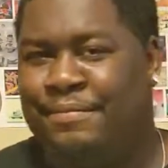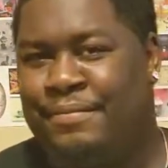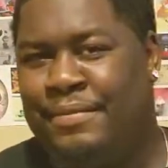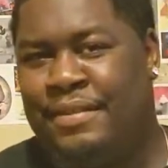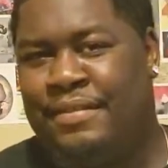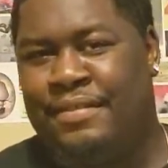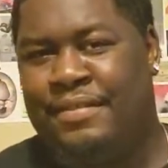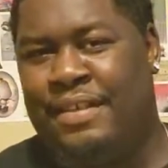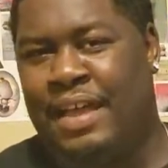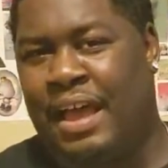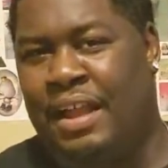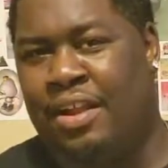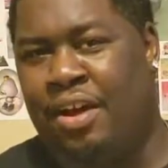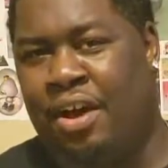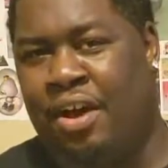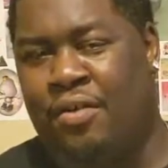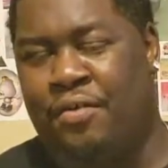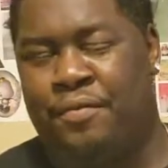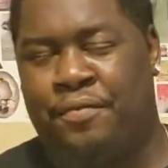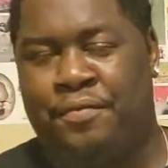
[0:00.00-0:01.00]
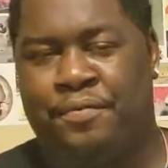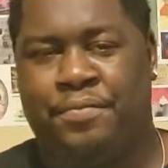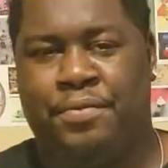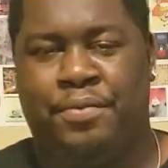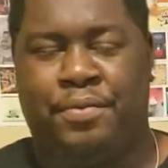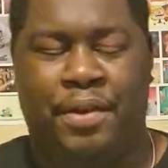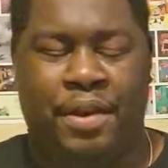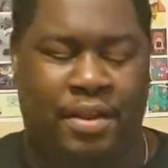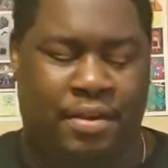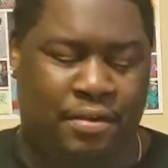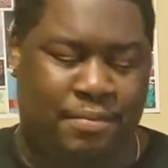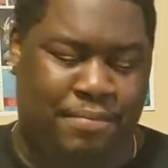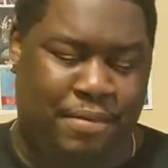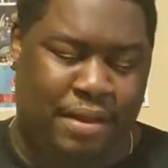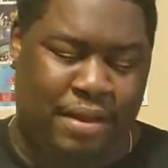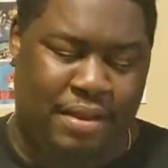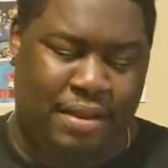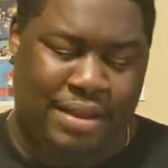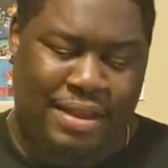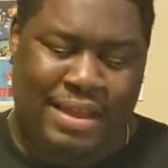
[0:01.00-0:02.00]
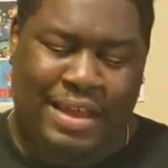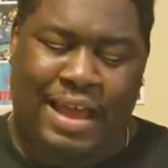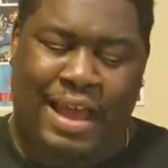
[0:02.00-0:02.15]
this is kind of off the record, but